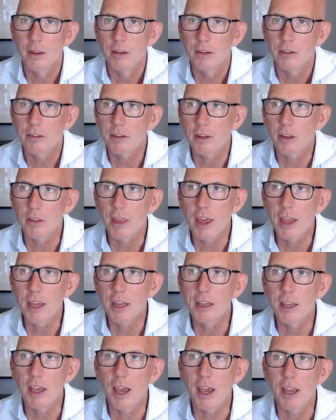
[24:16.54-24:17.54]
So they
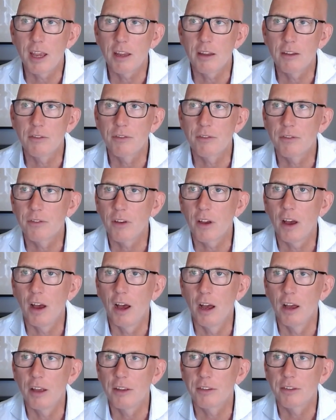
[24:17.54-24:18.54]
gave
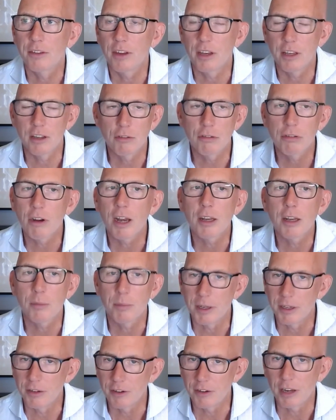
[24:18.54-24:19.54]
us
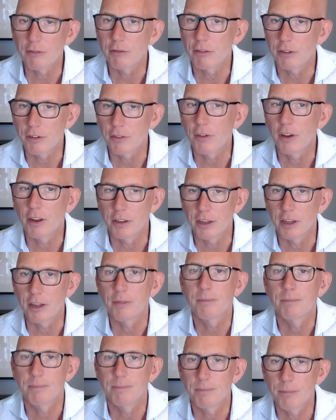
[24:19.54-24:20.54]
incredibly generous
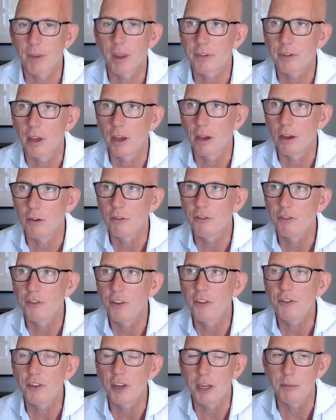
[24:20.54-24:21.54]
funding. So
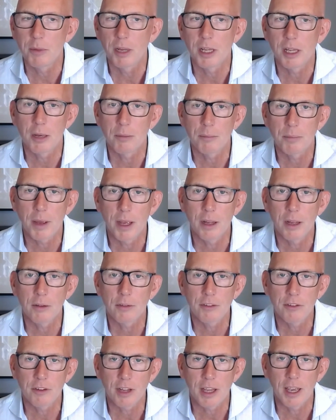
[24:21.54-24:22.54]
£15 million
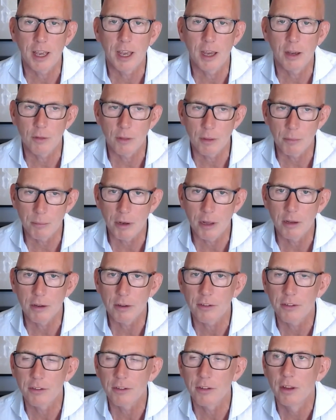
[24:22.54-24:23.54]
to get out of the
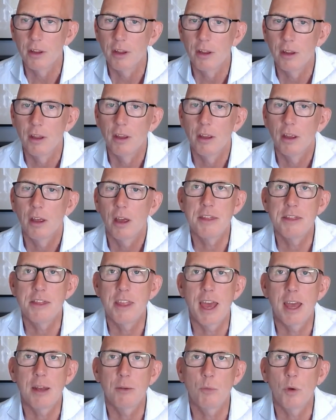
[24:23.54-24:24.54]
blocks. And
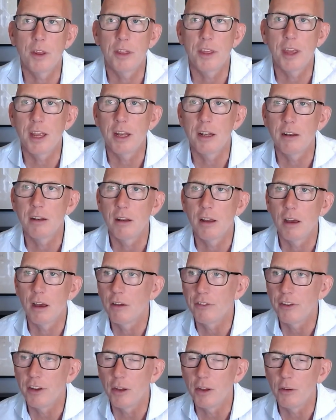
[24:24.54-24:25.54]
then within
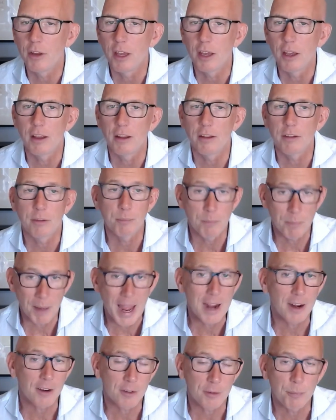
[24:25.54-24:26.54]
a few years,
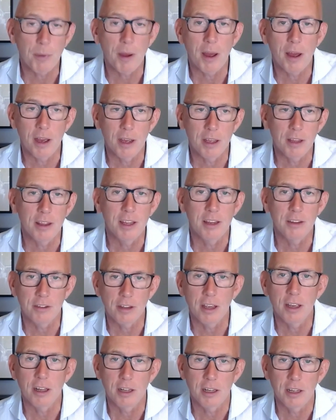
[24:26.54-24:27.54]
backed by these
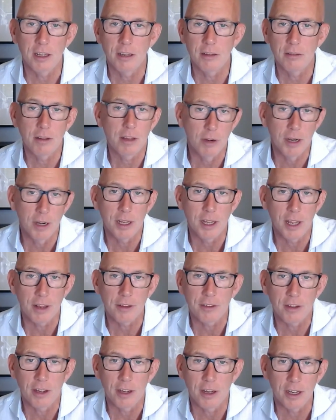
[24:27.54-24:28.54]
early, really
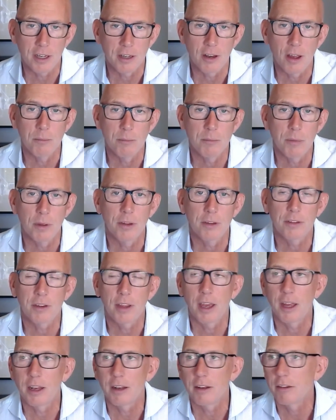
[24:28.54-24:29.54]
exciting numbers
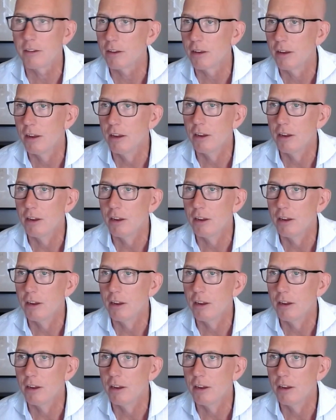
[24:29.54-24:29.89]
and